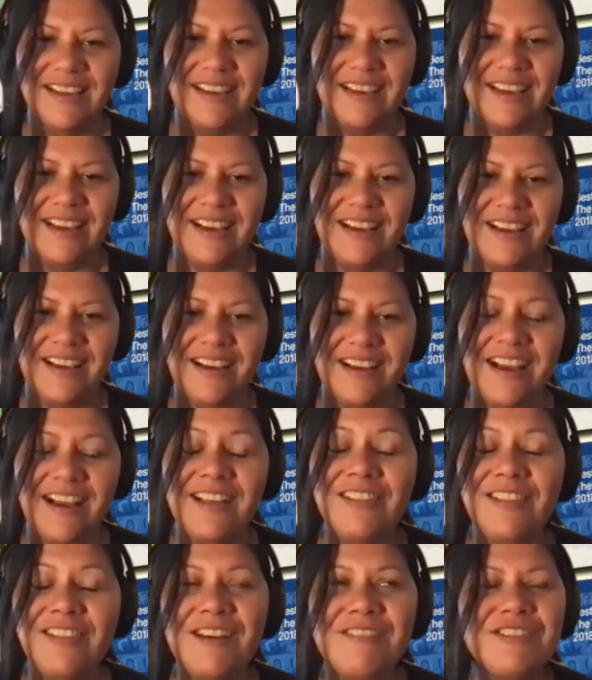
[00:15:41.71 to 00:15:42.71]
Yeah,
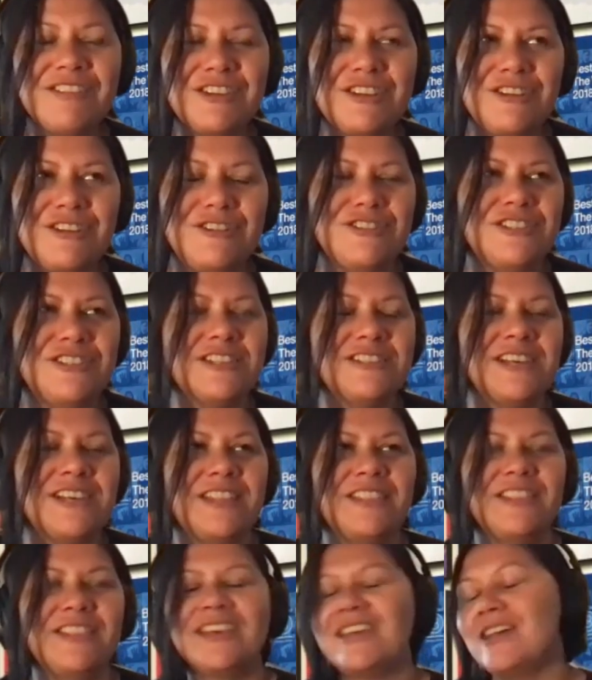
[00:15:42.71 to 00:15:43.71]
I love that you use
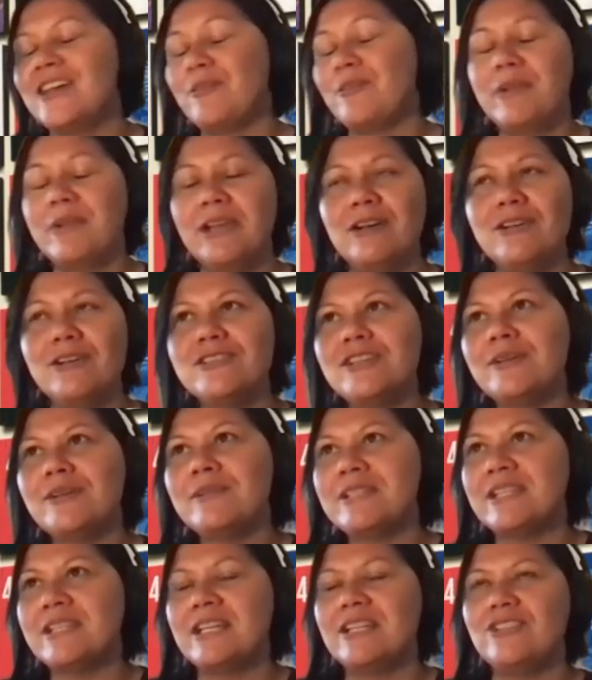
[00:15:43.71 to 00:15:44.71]
design thinking. We also,
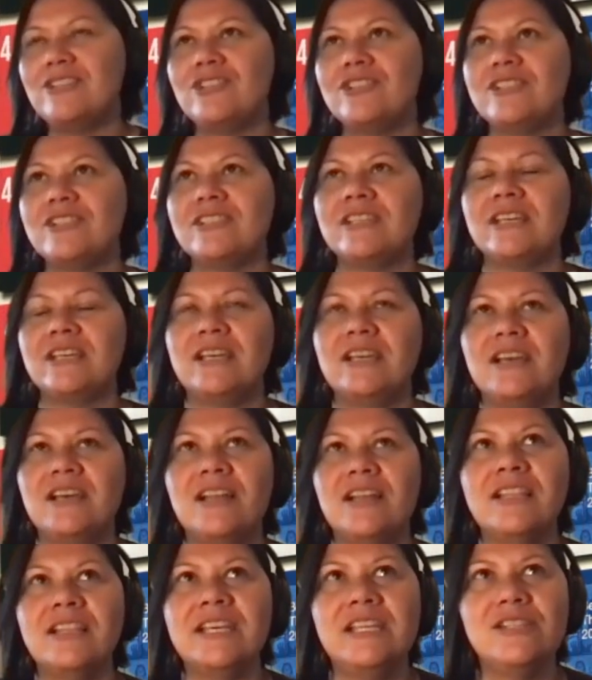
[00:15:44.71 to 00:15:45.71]
as an agency,
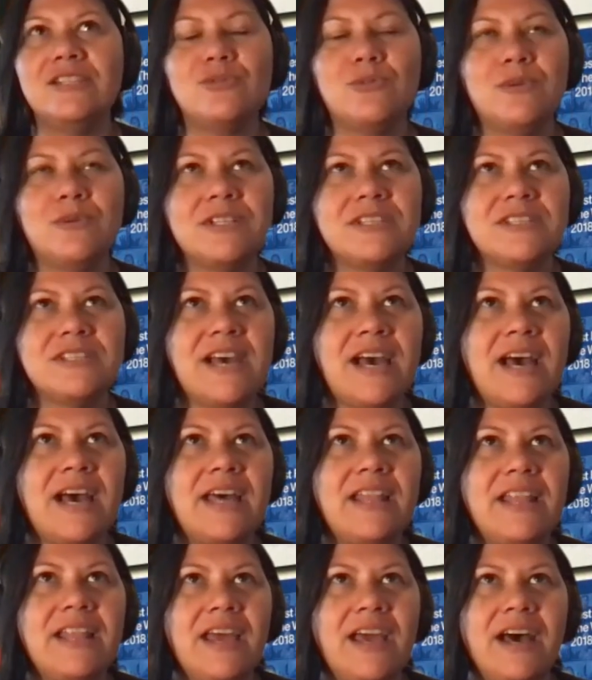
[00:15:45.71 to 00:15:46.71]
uh, lean towards
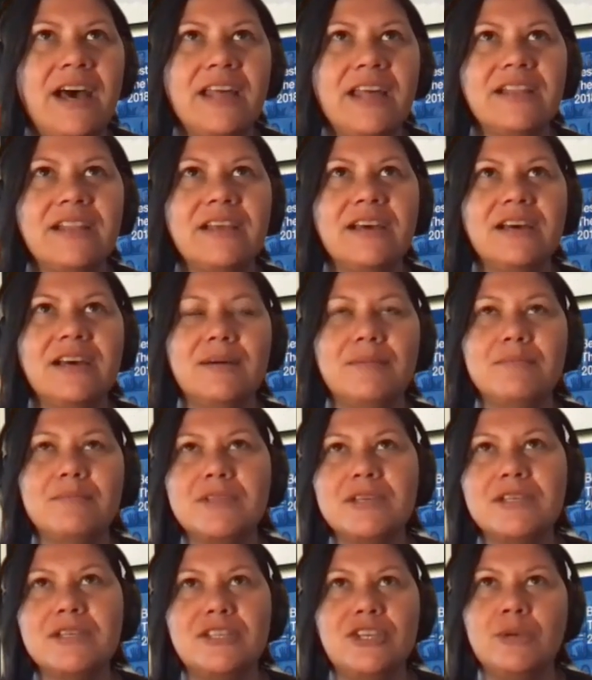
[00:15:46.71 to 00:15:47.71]
that and um,
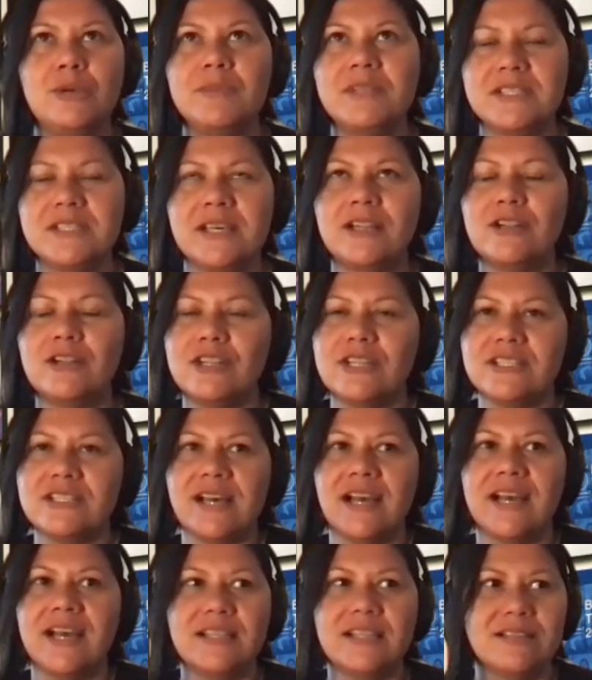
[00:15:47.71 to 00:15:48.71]
the human centered
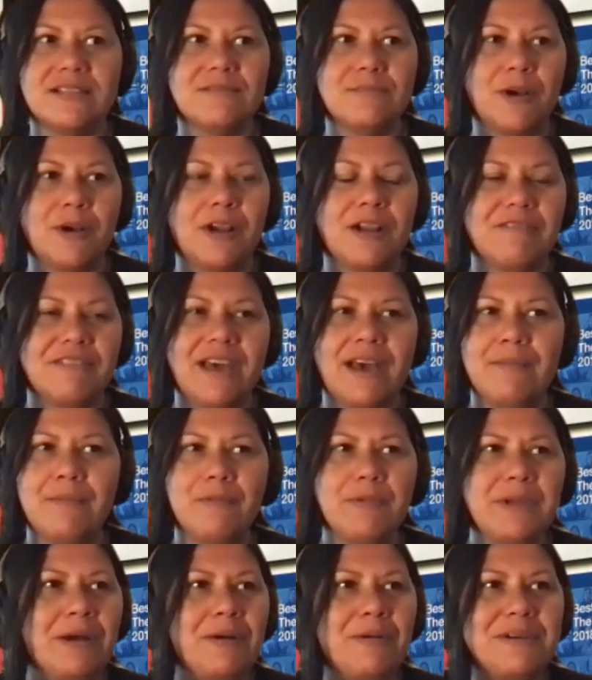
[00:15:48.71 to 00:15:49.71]
design part of that.
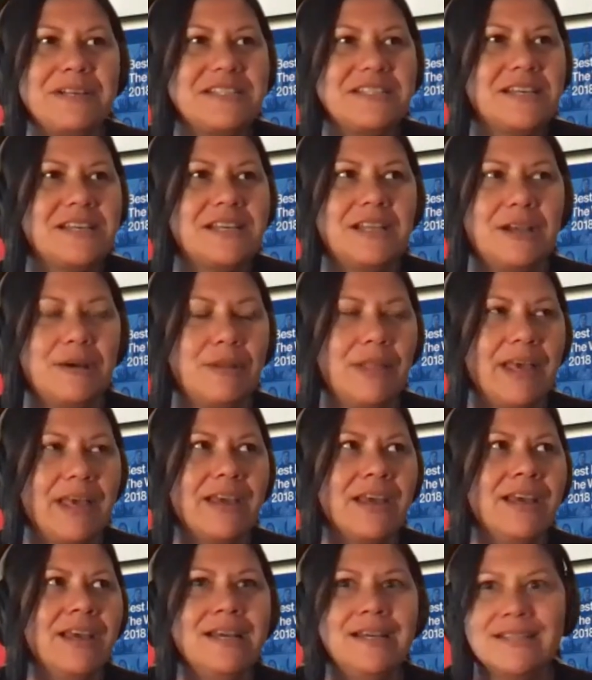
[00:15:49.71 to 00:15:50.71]
But we always say, you know, like
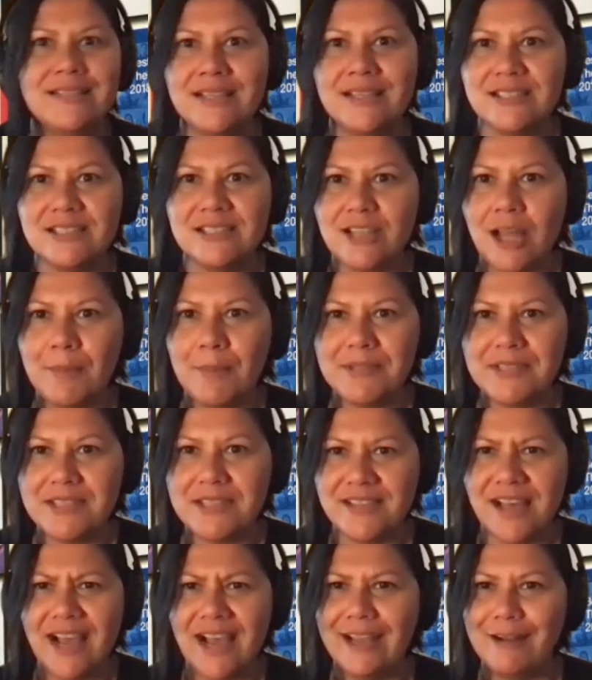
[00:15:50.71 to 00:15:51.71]
it doesn't stop at
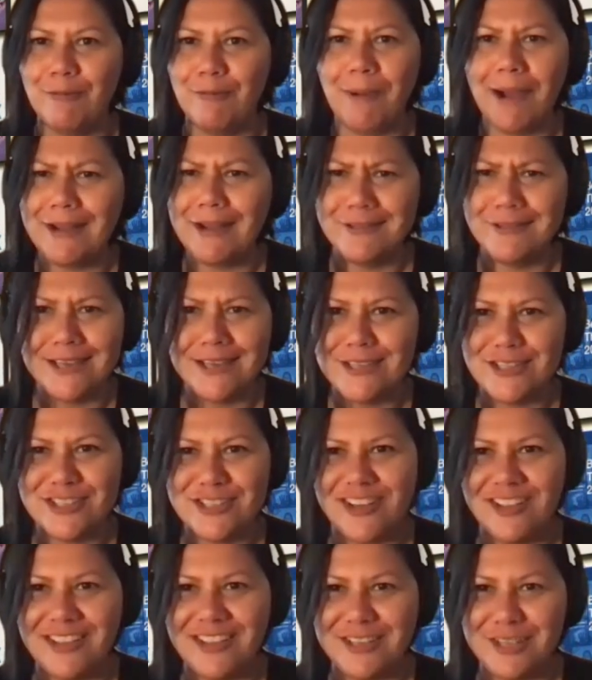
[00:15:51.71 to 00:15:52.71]
design. Why do they just
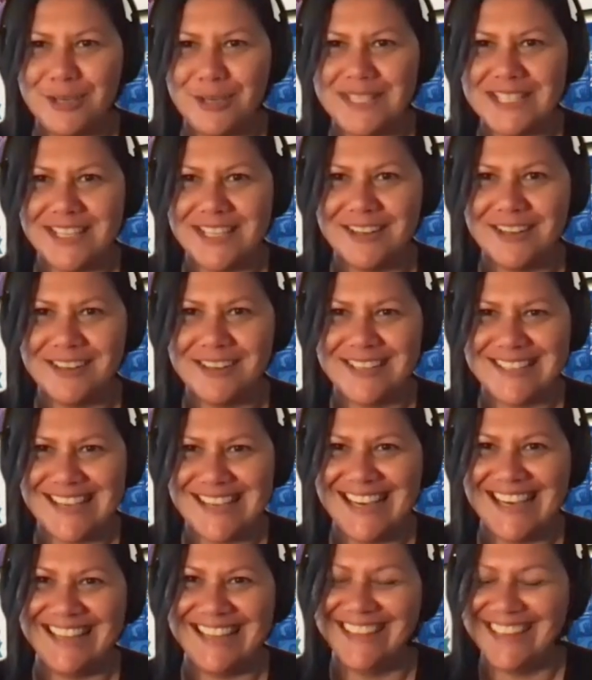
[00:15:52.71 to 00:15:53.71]
call it human centered
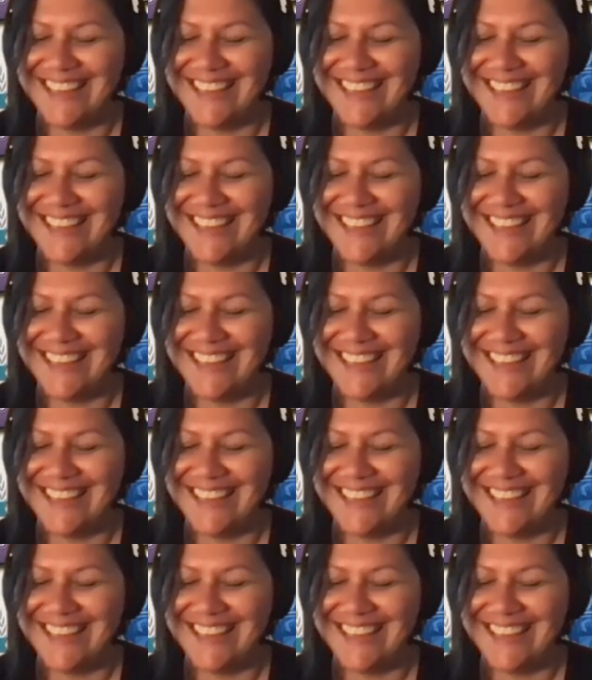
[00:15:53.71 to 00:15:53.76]
design?